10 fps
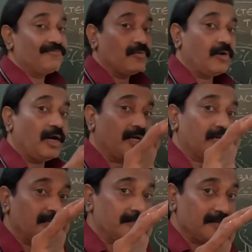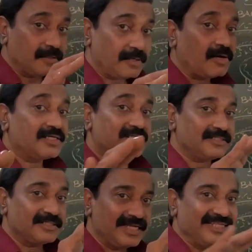flow are not
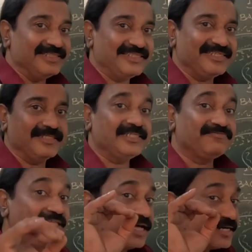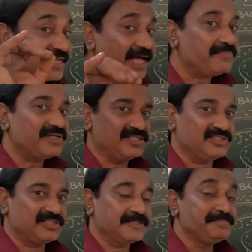healthy, if they are
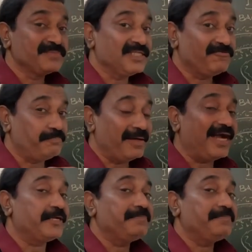damaged, If bad